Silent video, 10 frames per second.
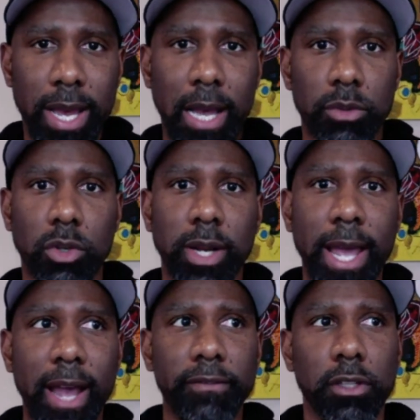I was going to
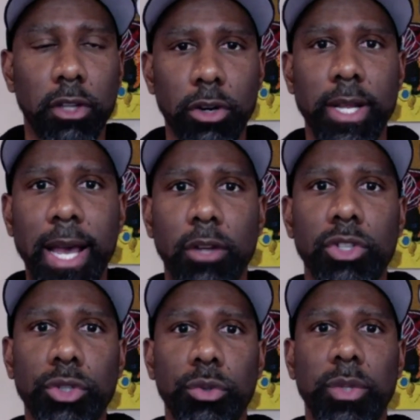have to learn how
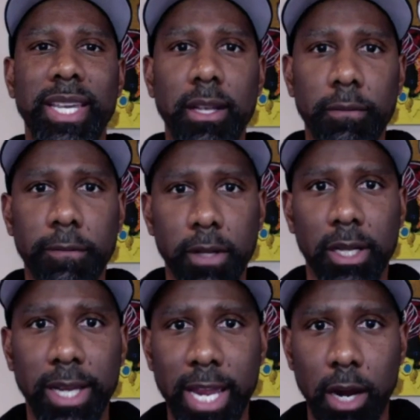to get in front
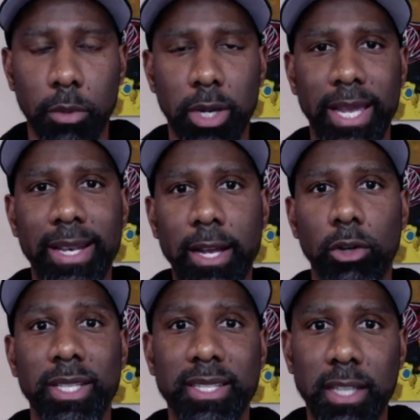of the camera and not
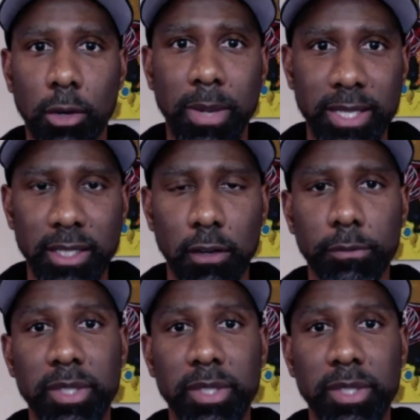only sell myself,